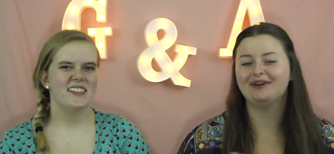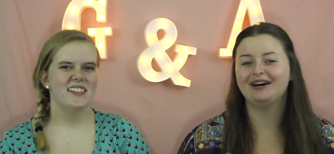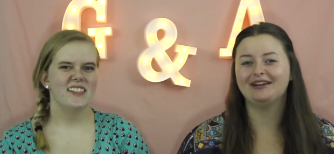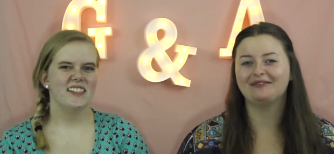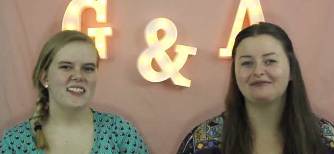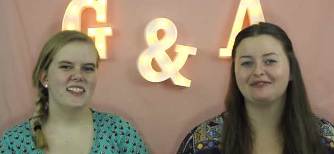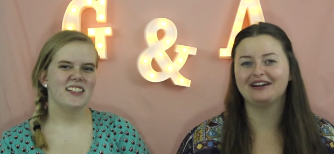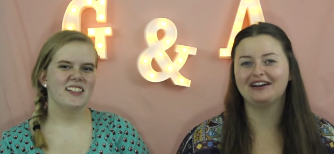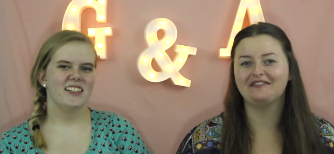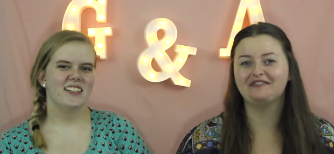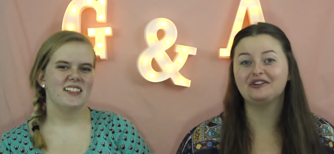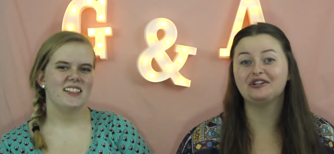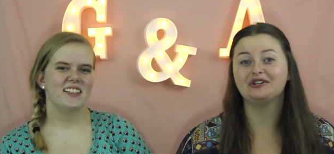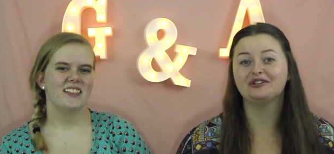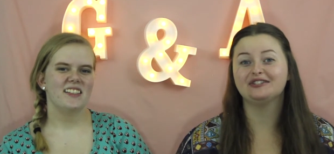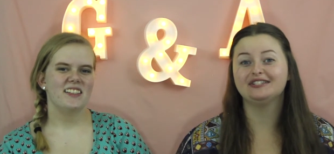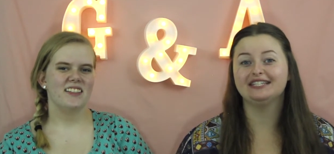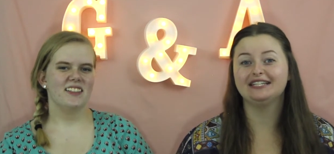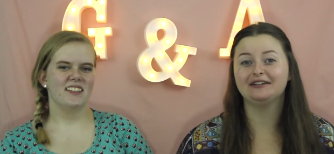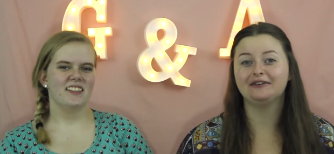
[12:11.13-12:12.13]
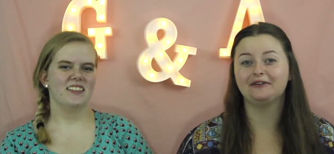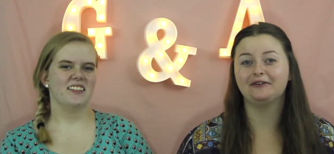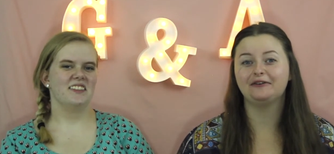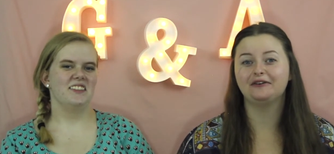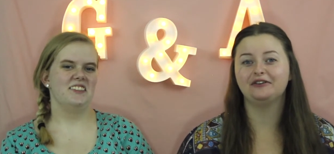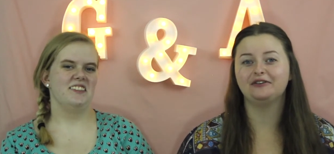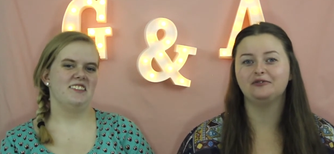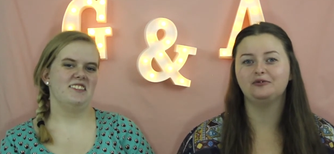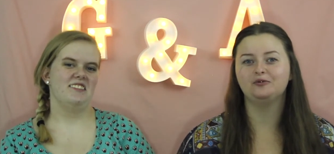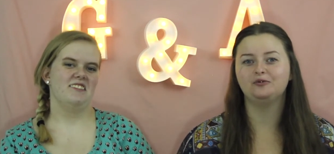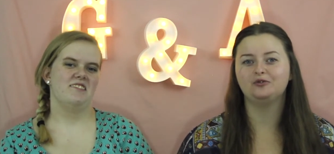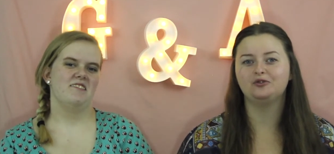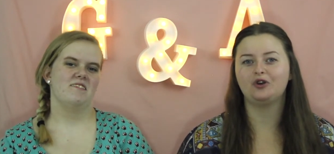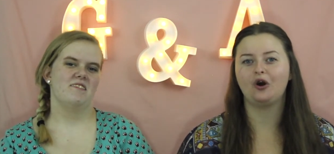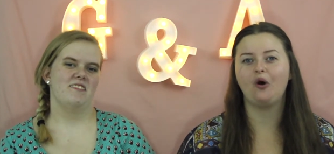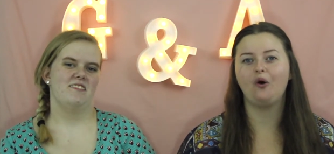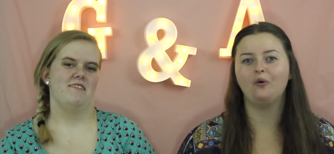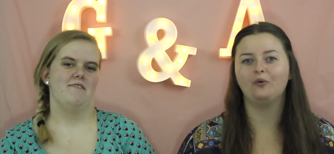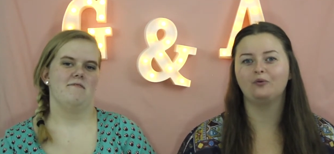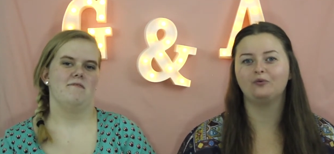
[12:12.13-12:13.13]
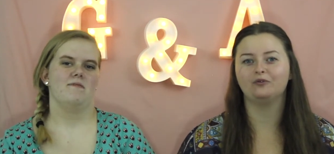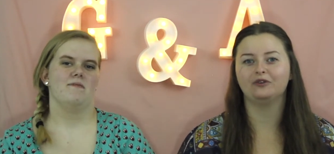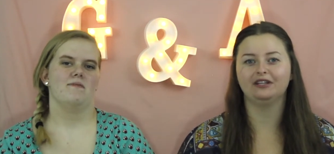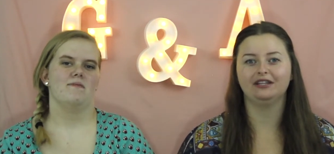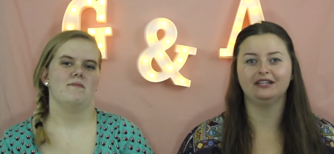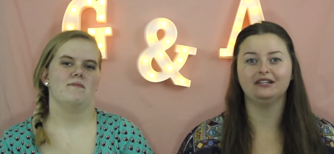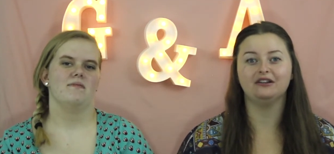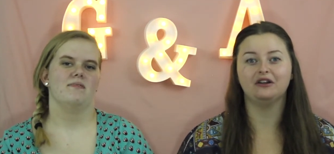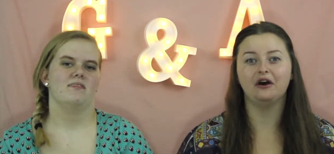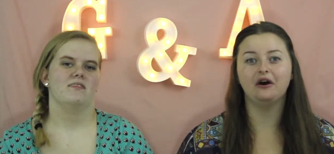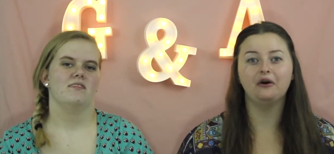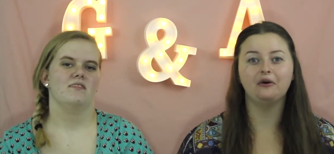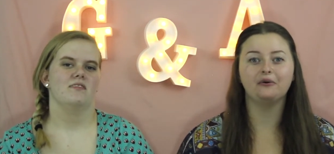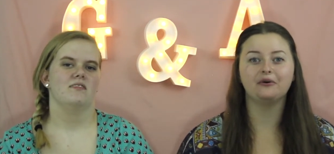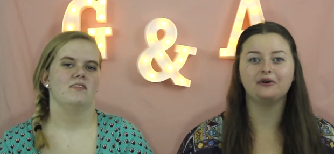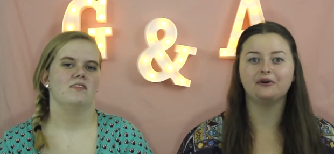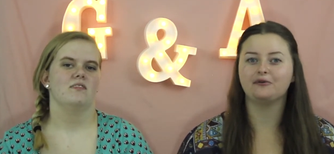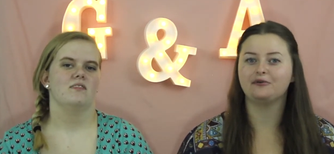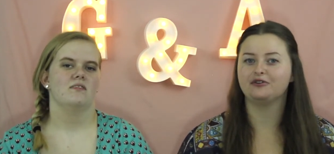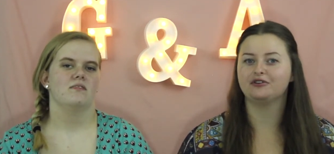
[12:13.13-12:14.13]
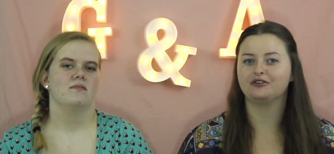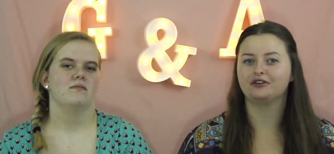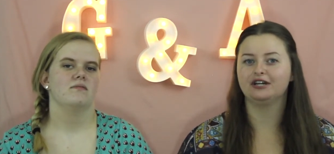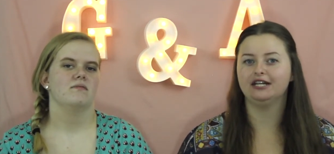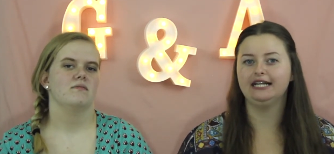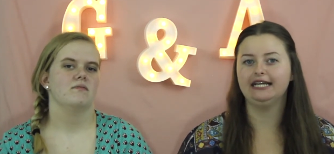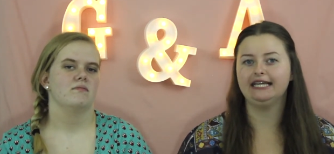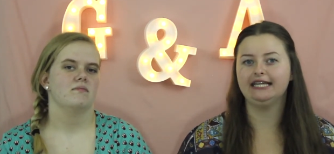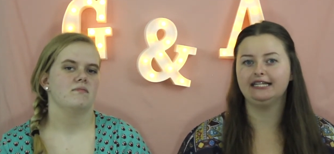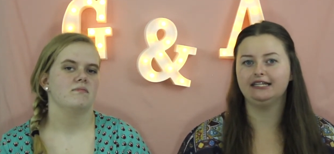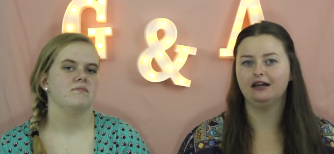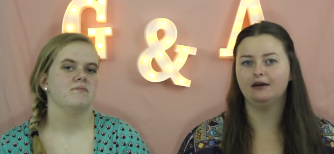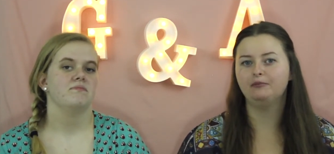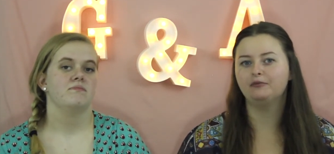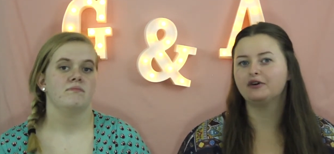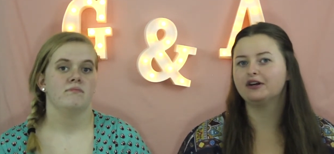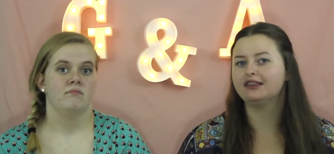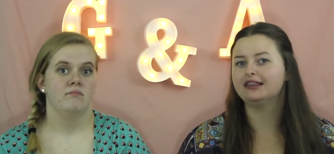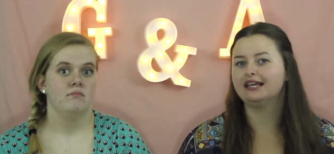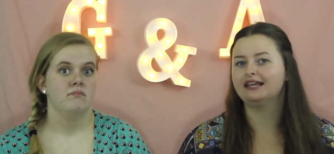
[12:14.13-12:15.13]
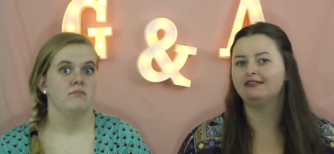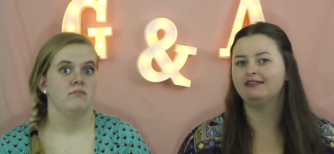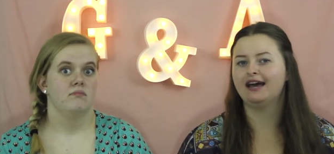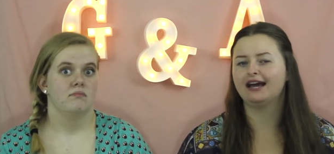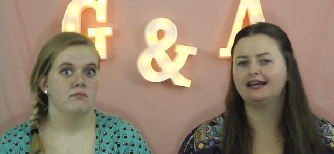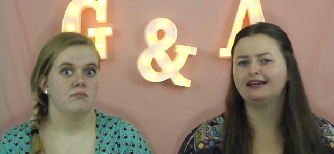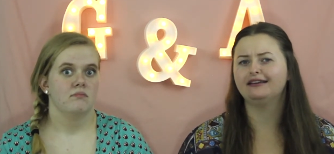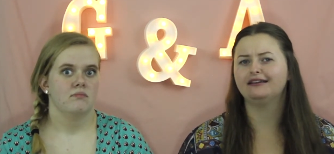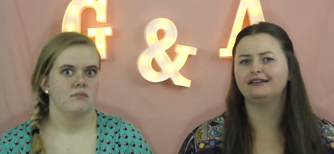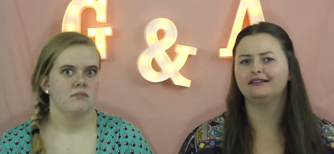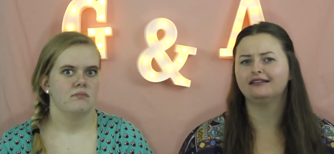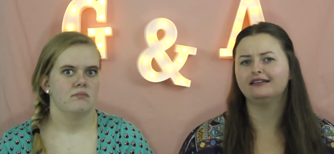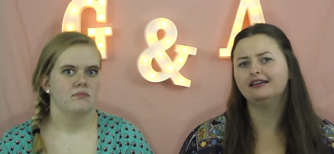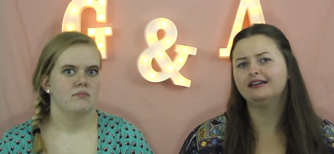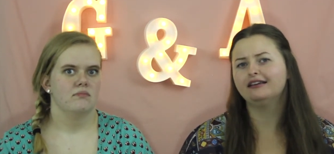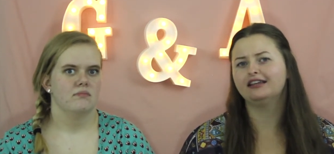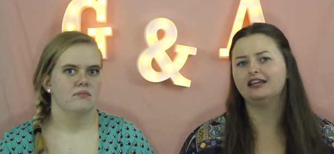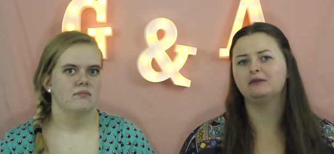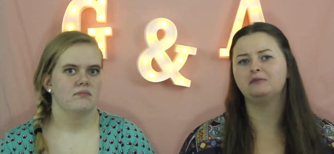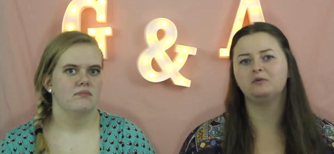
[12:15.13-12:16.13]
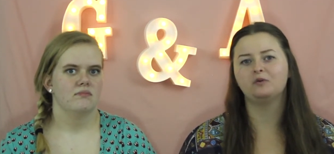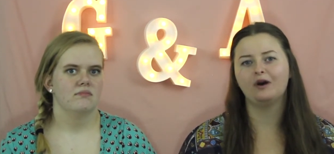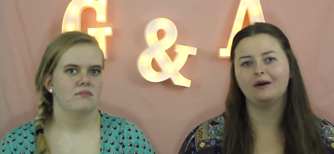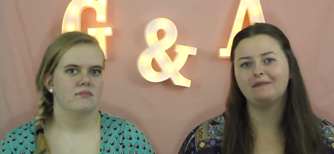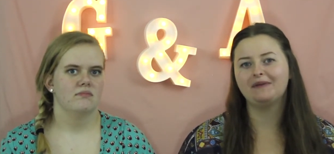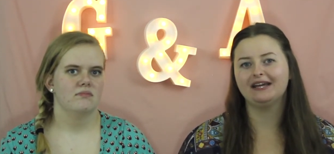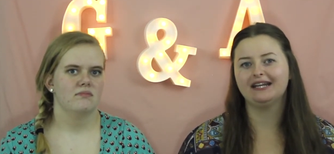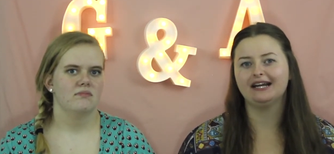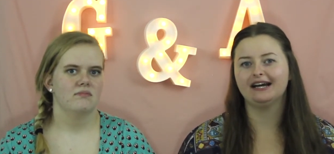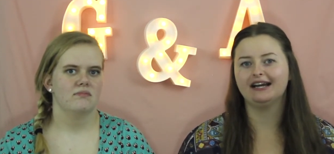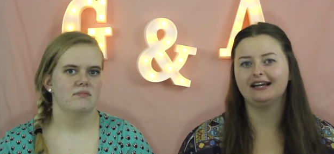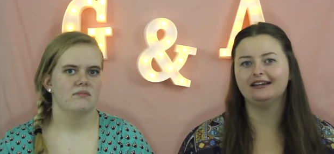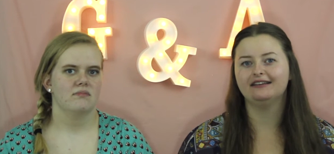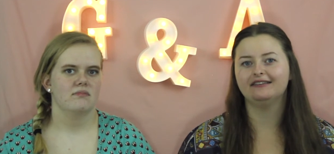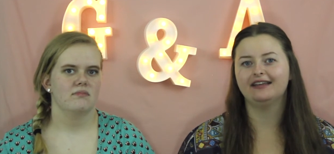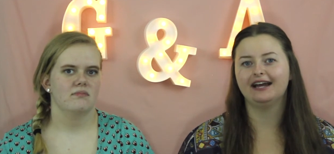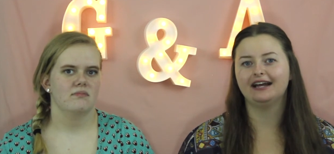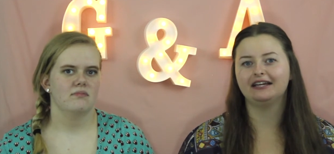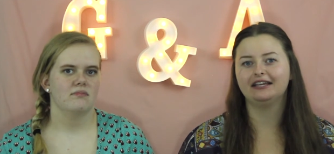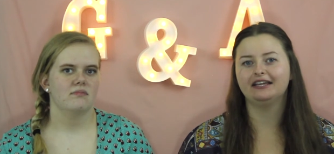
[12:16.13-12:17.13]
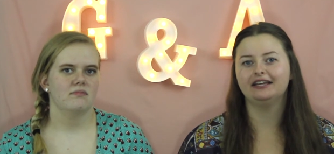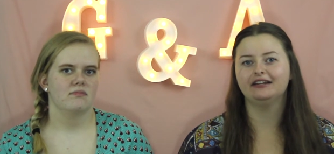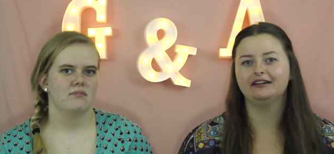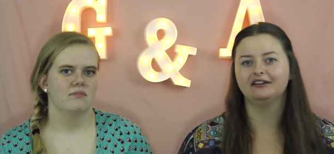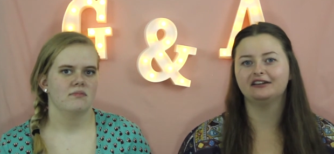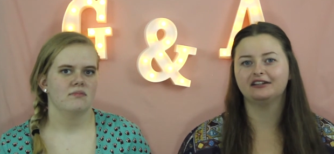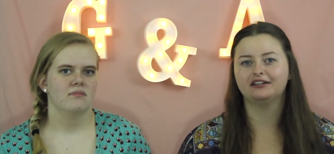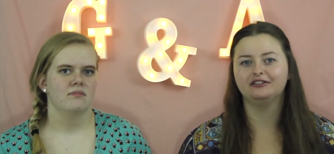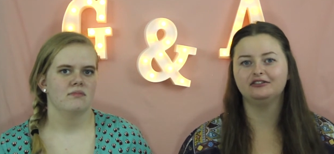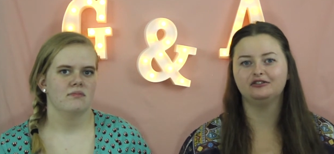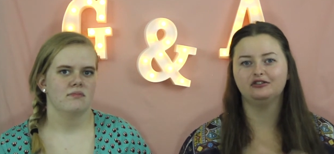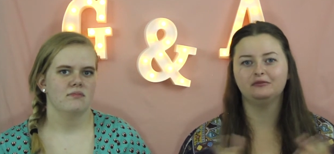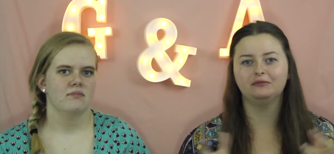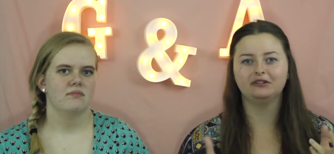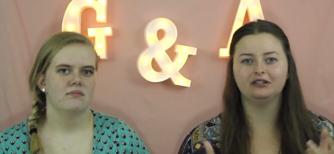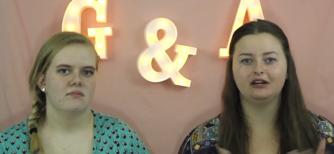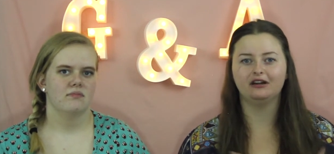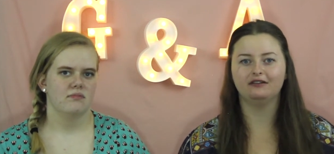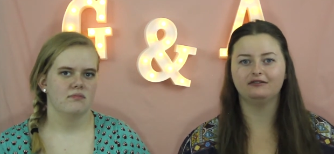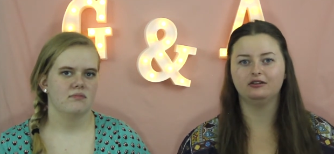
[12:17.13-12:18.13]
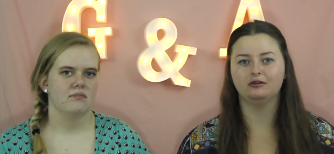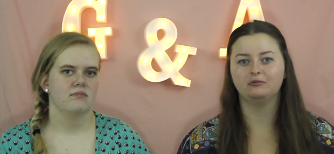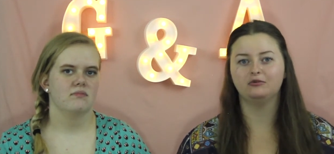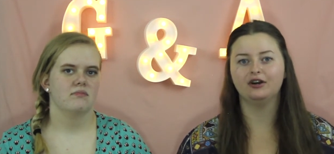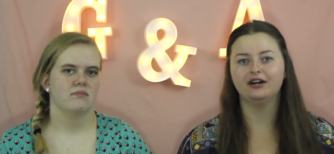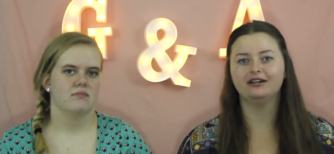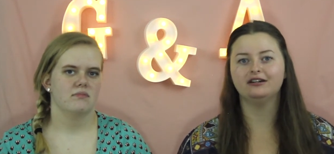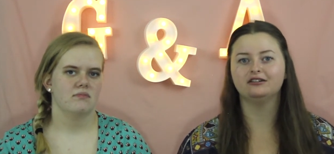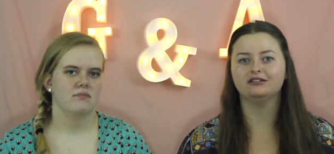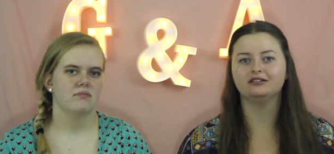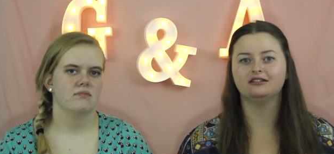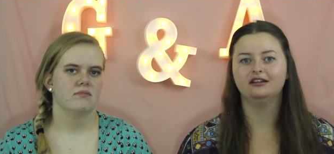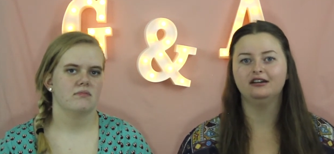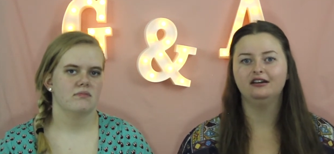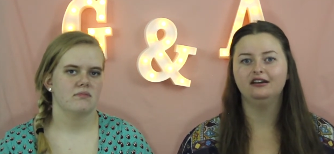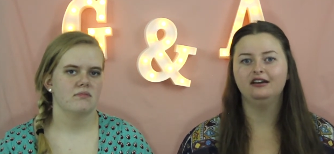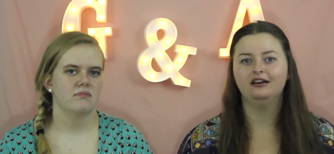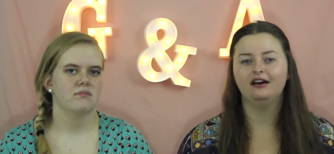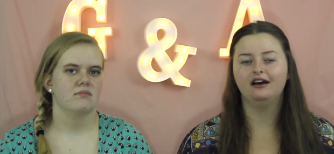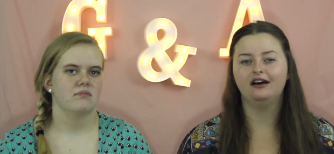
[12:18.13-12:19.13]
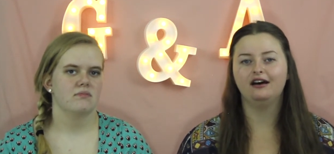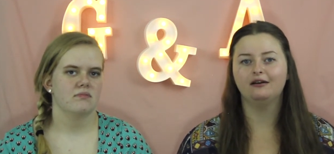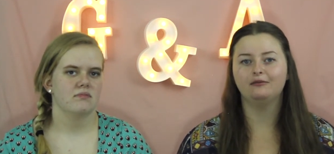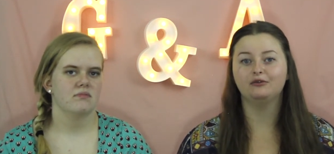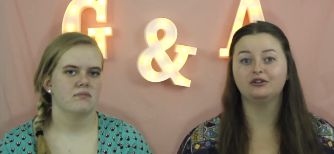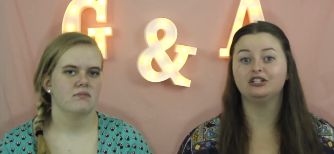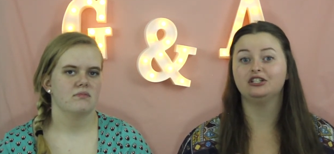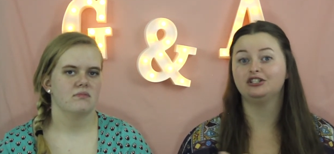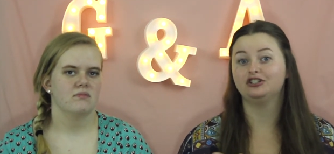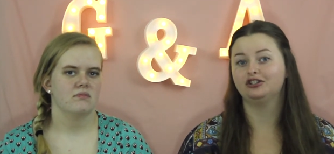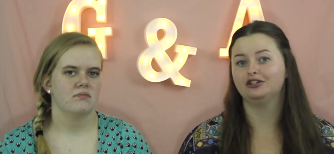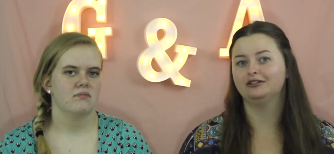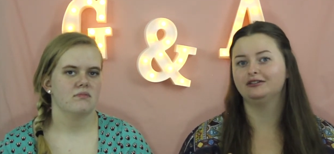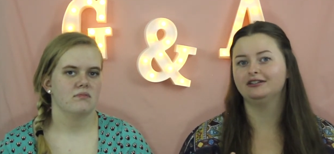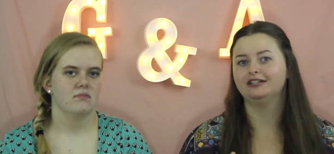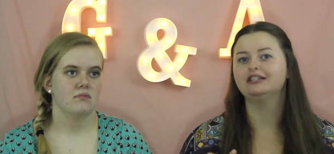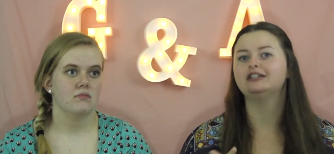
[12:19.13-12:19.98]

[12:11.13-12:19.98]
Speaker 1: But whenever you're single, you don't really know who you're going to end up with, and that can keep you up at night. That can consume a lot of your prayers, um, which it should.